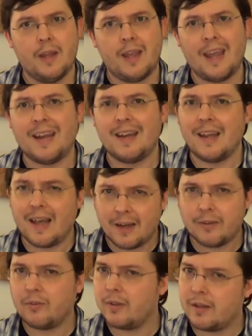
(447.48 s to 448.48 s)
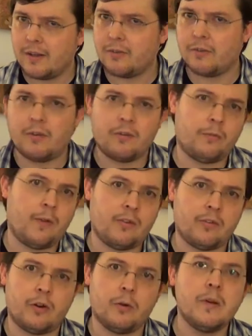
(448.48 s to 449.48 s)
And honestly, let's
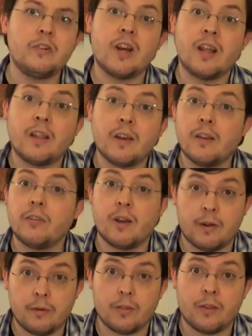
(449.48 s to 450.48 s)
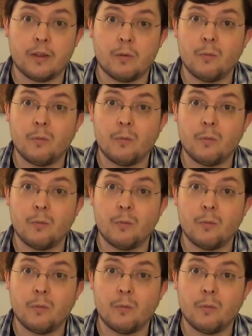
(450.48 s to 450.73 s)
face it, originality isn't everything.